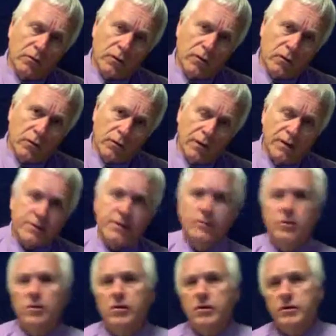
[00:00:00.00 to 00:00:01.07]
ordering
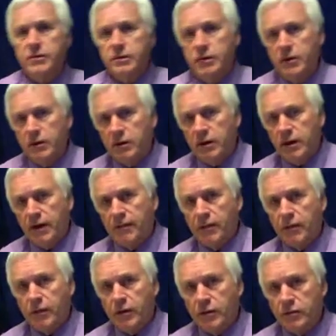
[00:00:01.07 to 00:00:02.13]
seminars and then you have
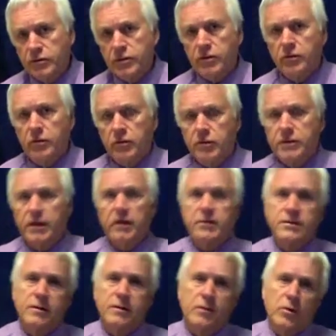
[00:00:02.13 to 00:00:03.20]
to go to another sheet to order
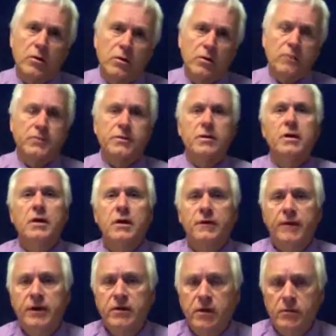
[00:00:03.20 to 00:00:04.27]
teleseminars and
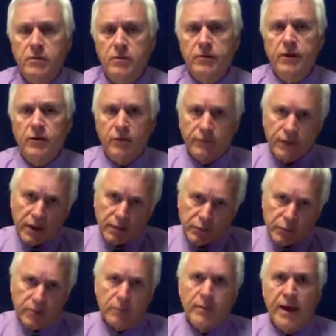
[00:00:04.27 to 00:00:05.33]
that type of thing. We've kind of
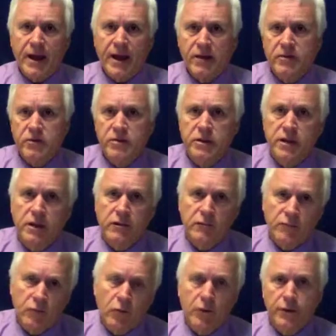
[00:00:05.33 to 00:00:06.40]
put the packages together
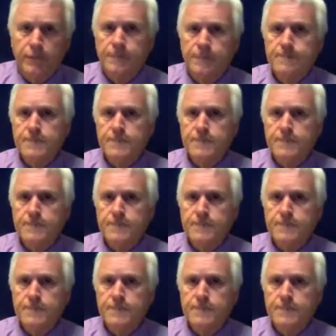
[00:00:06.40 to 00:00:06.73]
for you.